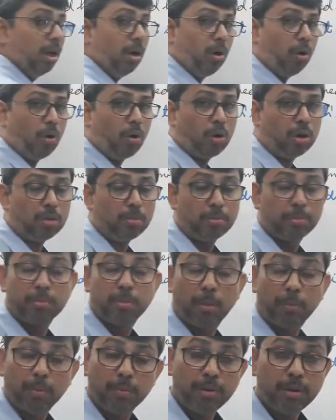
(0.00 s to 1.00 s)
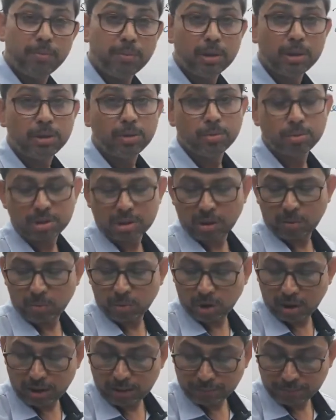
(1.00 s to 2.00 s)
or probably we use the
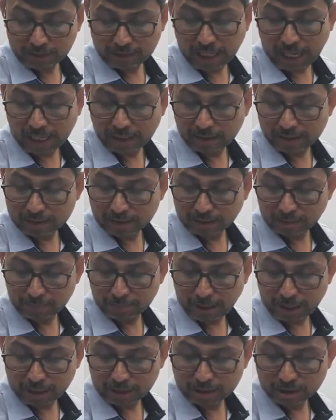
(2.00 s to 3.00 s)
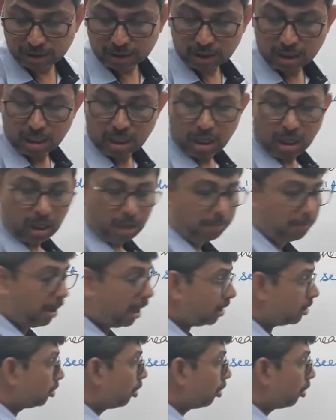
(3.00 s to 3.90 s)
word than as a comparison, a mass